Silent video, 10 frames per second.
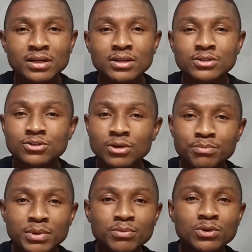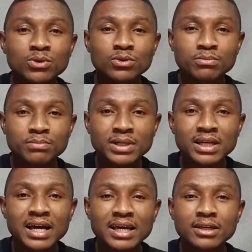Some people, it could be
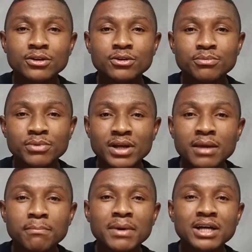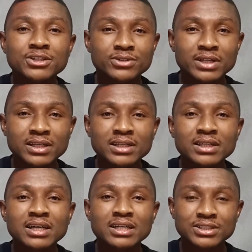like, you know, praying
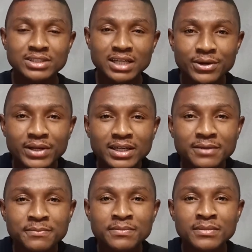passionately and shouting.